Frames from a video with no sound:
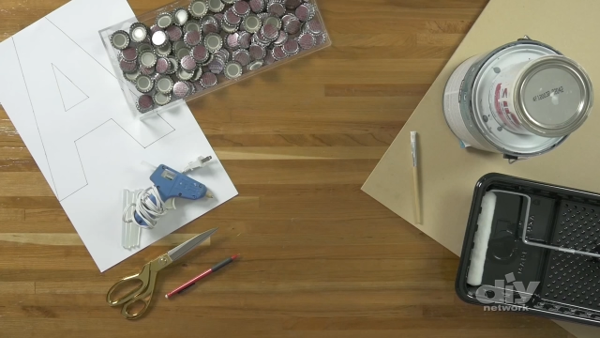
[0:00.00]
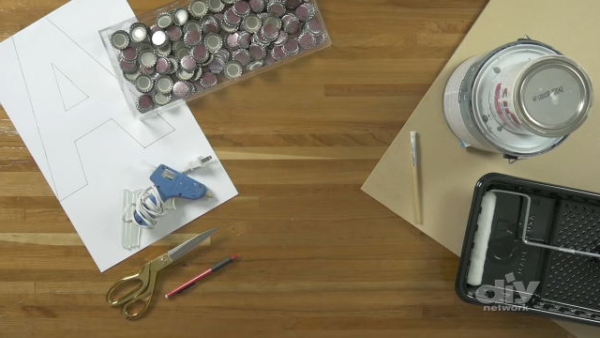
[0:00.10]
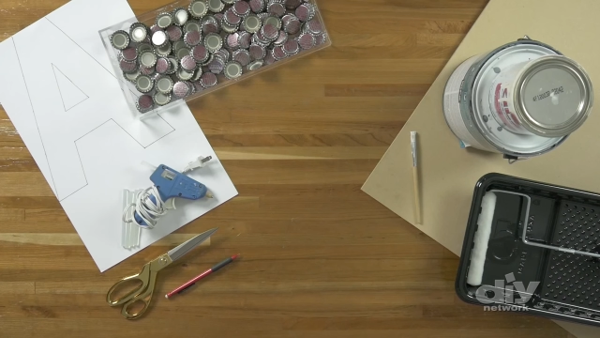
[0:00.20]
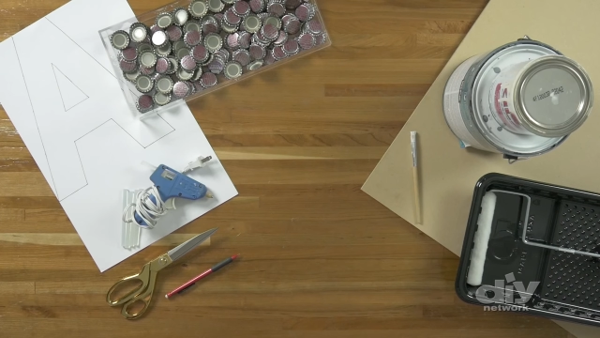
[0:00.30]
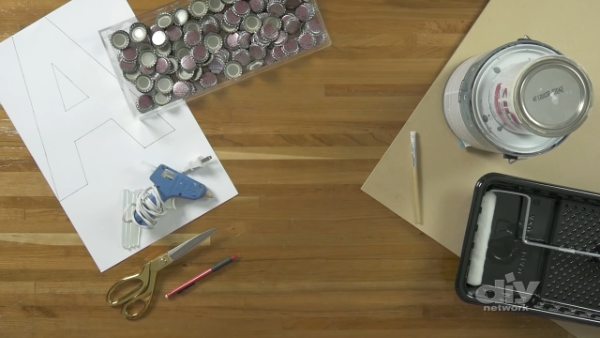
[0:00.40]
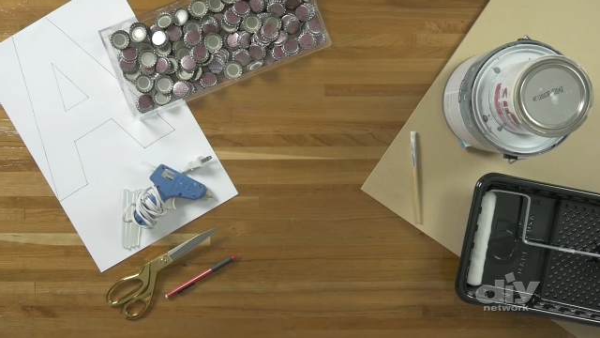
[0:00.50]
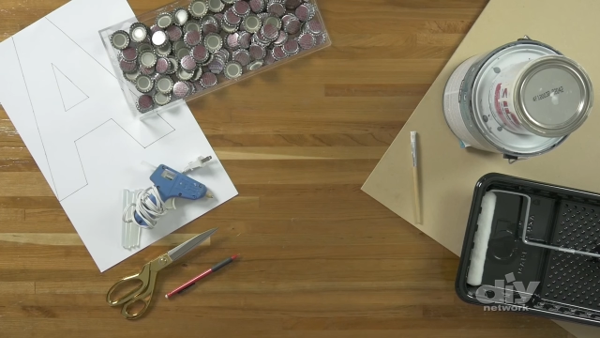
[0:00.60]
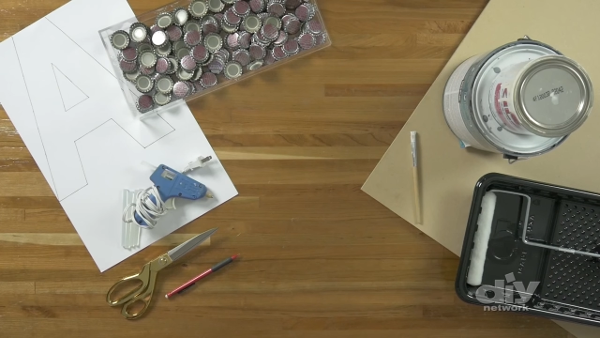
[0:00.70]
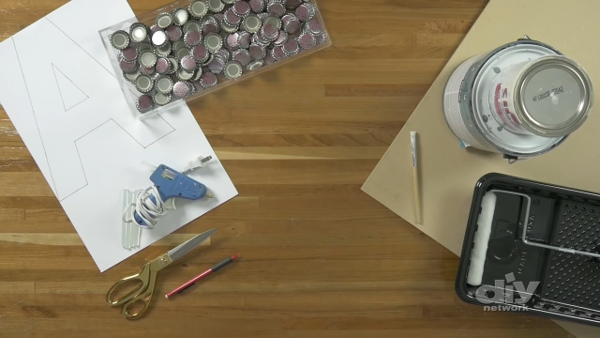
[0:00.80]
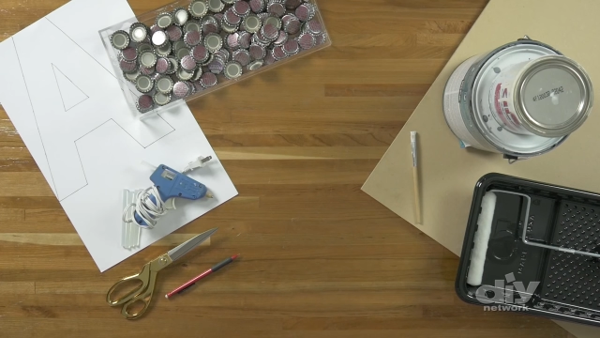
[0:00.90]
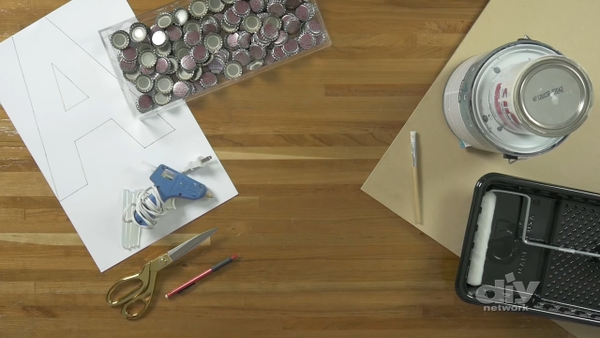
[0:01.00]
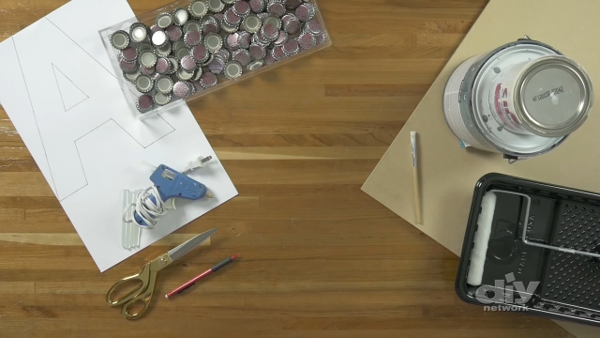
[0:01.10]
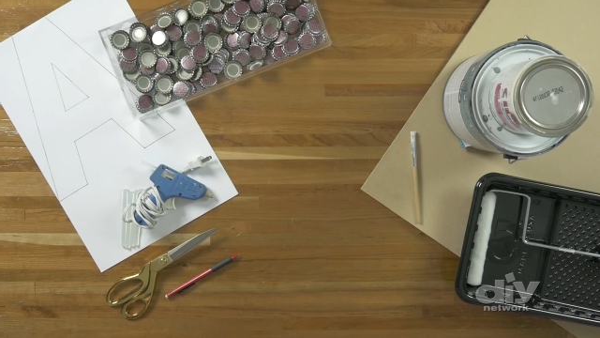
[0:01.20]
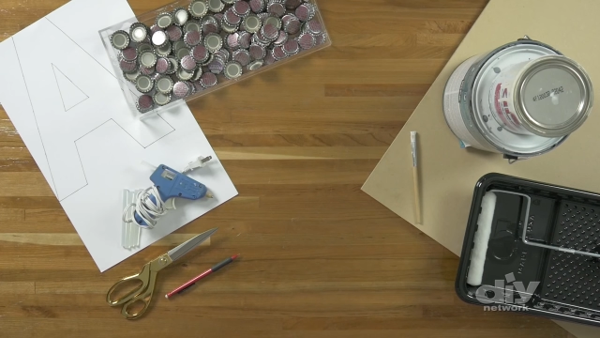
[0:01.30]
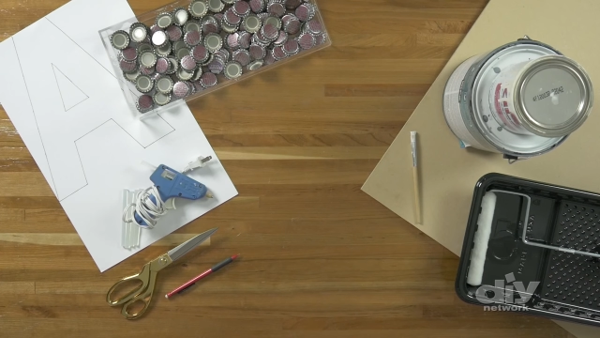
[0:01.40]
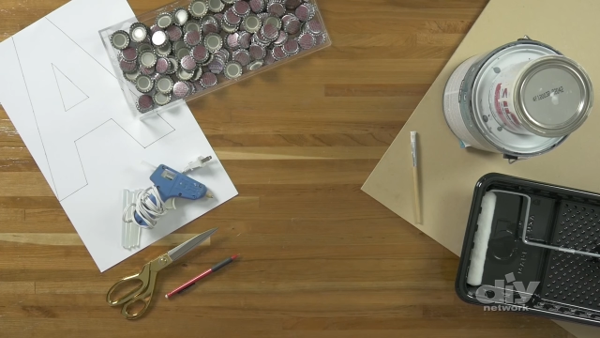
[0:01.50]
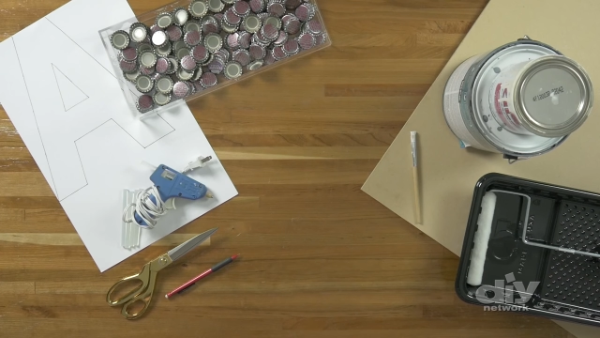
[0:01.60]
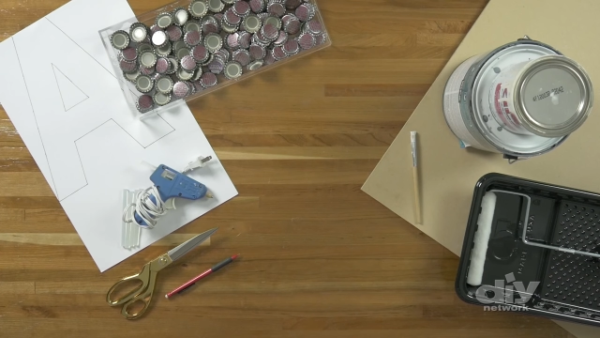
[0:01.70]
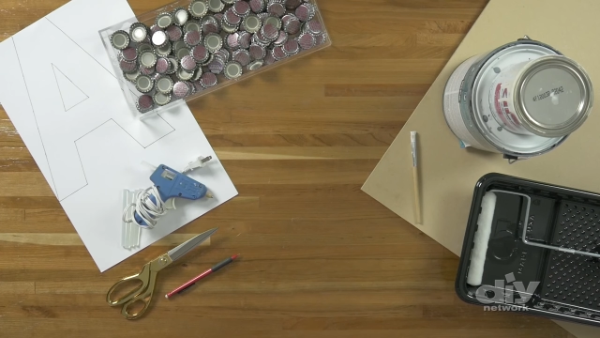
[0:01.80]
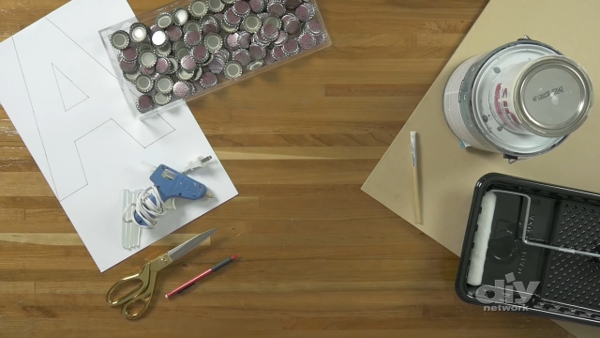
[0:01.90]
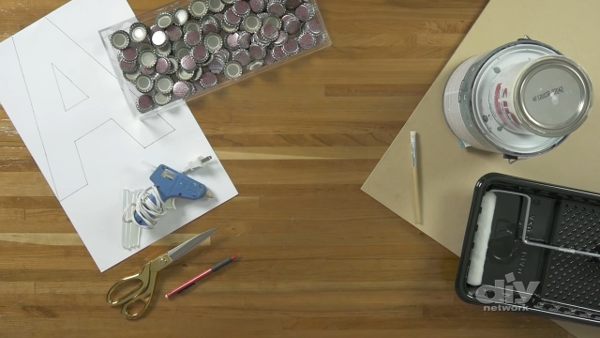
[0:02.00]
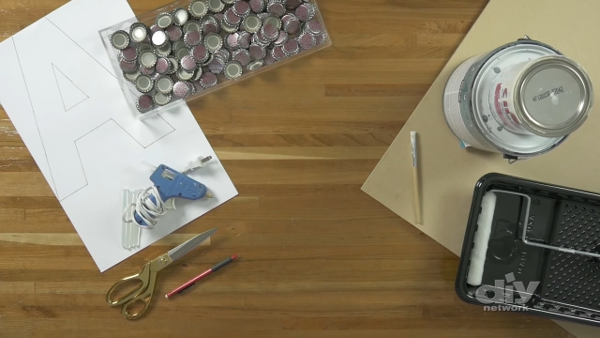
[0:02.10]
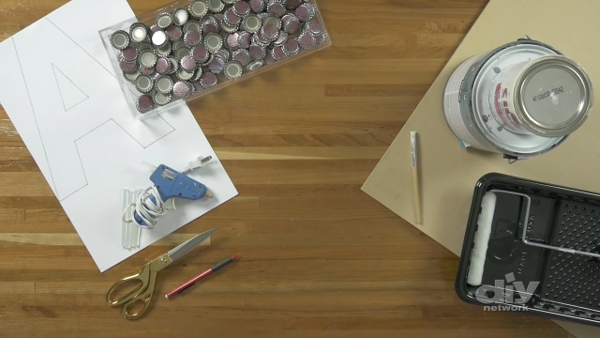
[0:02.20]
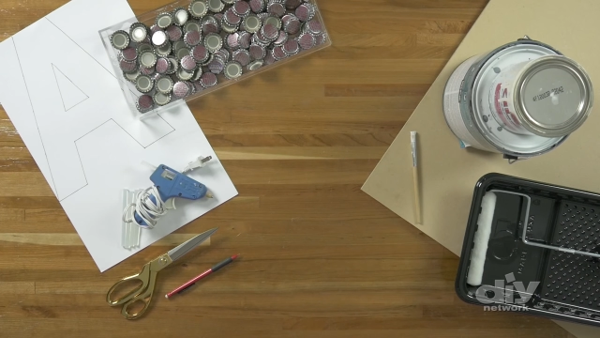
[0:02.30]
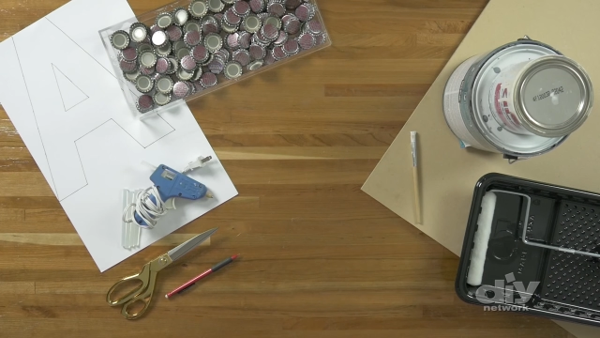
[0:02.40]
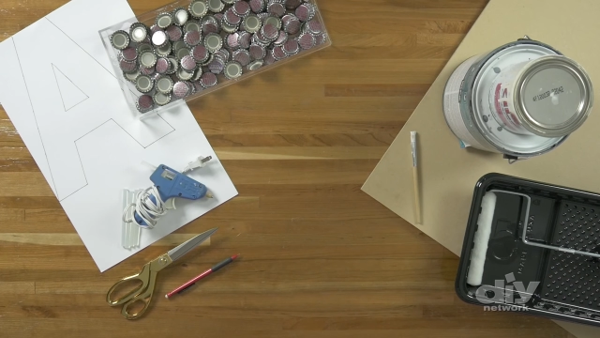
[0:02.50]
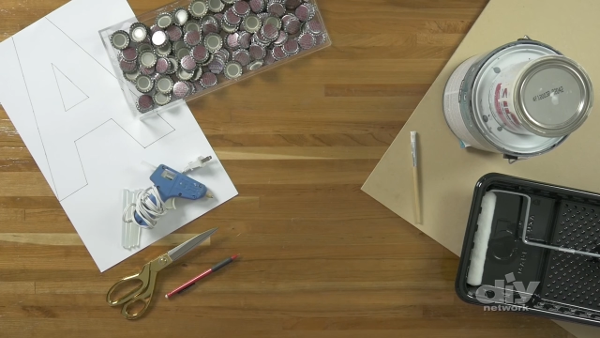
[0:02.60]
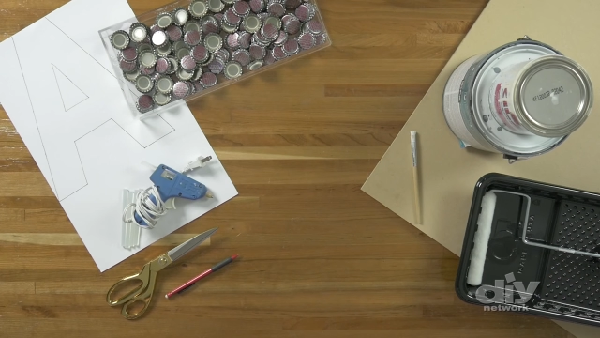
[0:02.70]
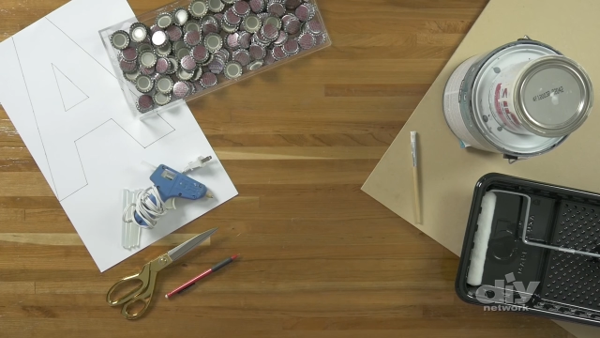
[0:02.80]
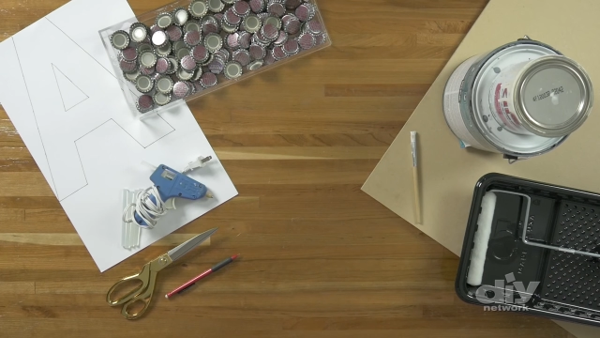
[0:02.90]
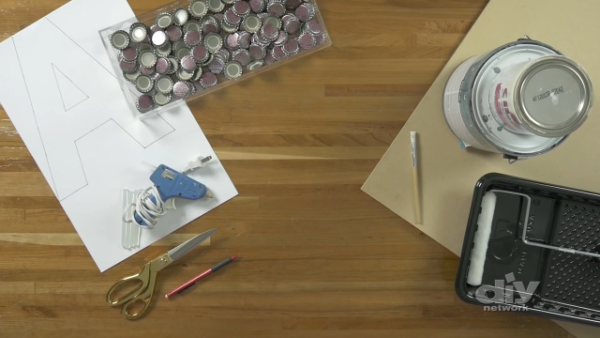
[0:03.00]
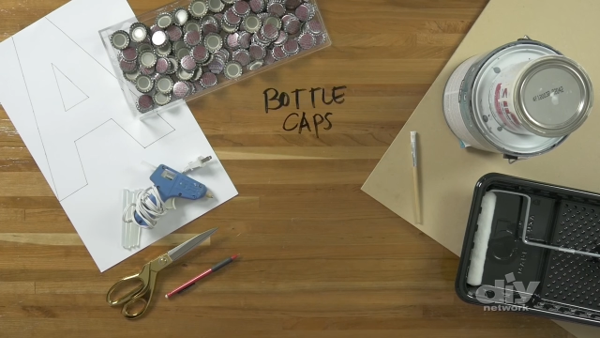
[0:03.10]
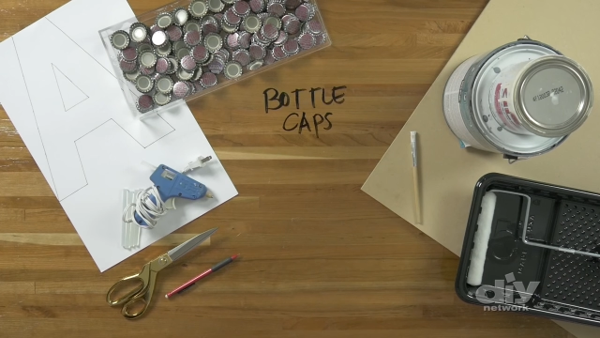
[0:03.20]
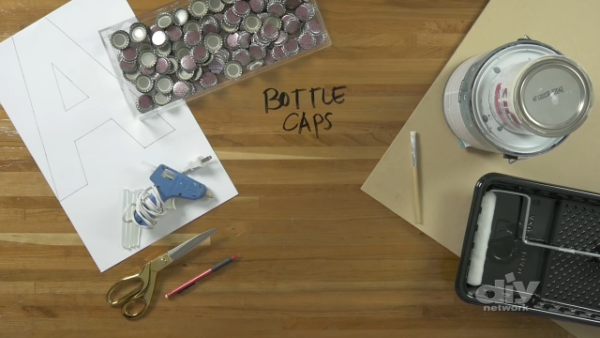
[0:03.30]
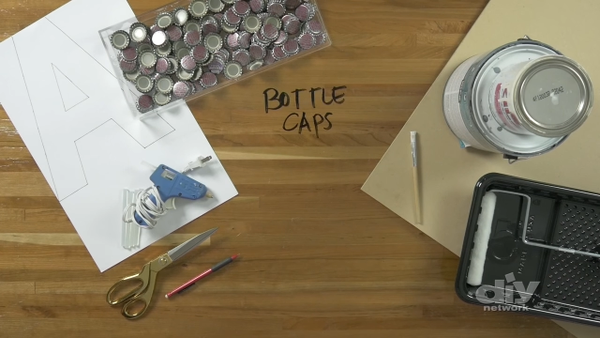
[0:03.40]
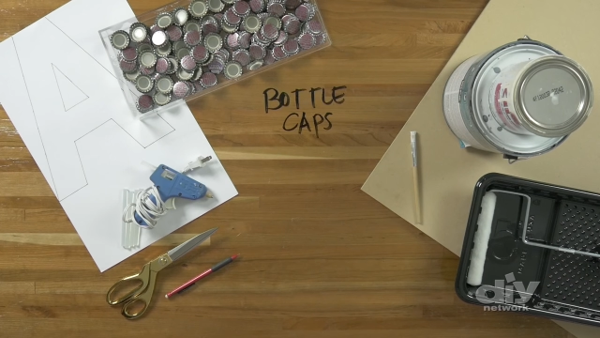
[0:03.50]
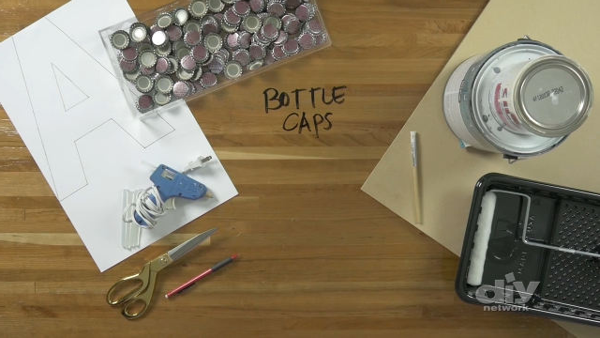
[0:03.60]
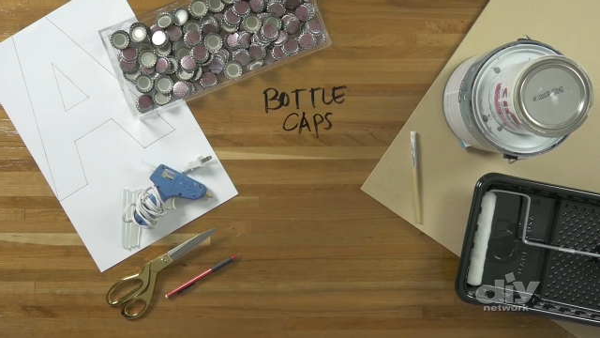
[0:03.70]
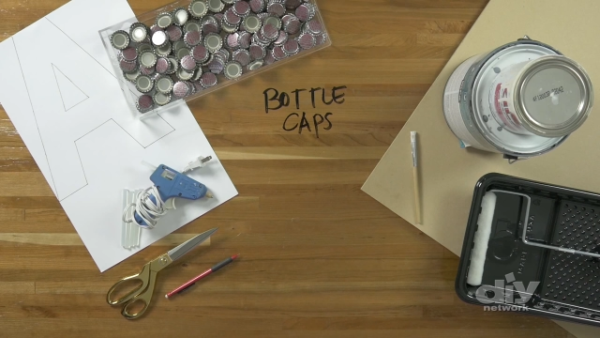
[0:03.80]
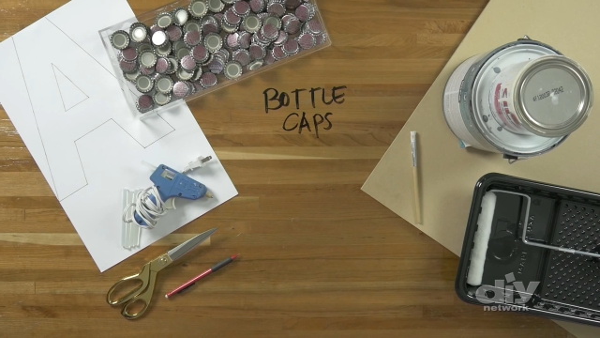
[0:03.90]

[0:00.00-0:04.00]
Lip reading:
No face is visible, so there are no lips to read.